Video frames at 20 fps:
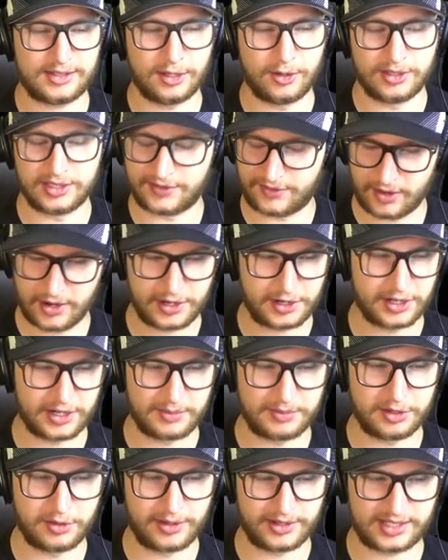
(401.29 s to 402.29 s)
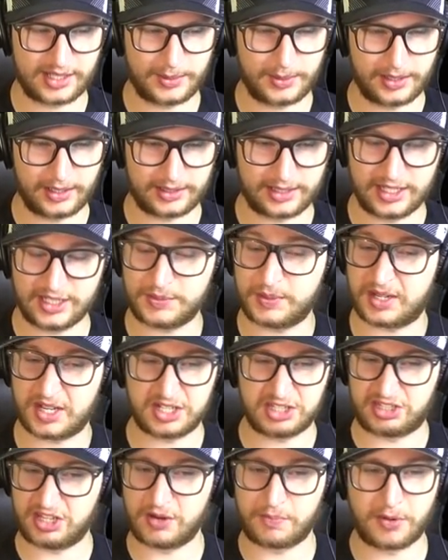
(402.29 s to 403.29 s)
so it's very good I'm doing something like this
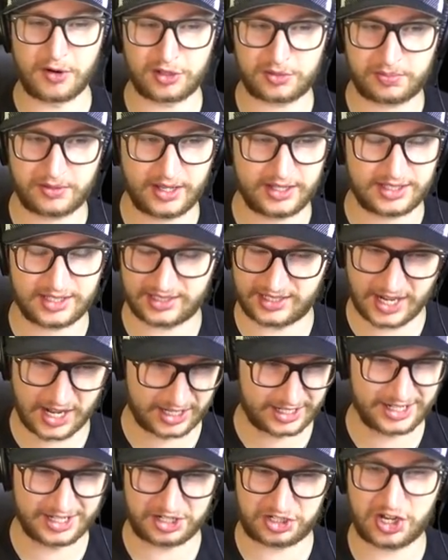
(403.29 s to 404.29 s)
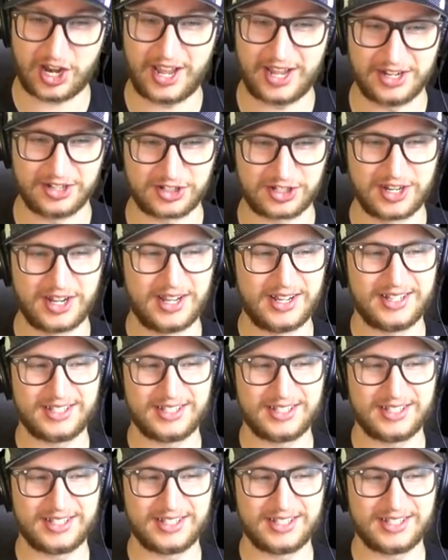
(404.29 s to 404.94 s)
because their birthplace is not going to change.